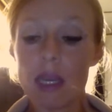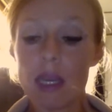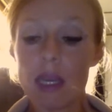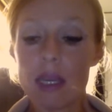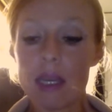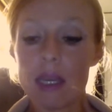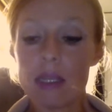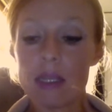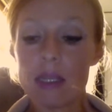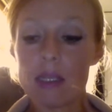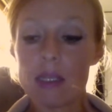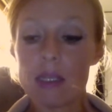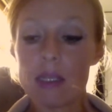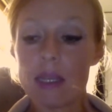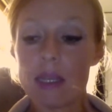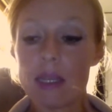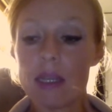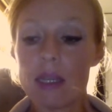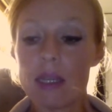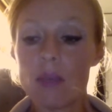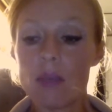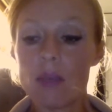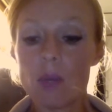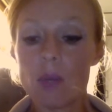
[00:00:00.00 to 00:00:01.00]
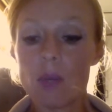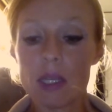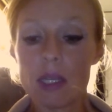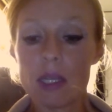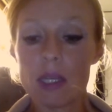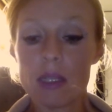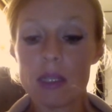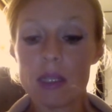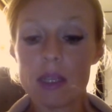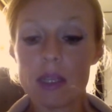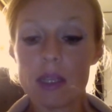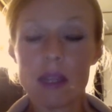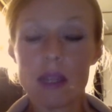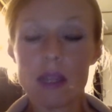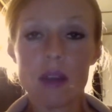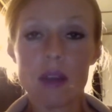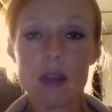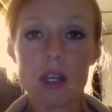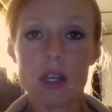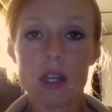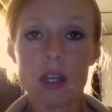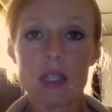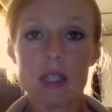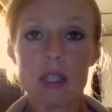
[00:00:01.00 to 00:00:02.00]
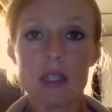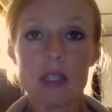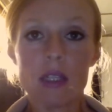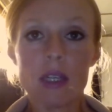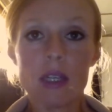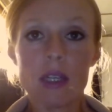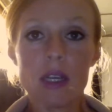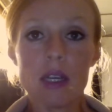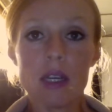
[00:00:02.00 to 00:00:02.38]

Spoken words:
and deciding what they thought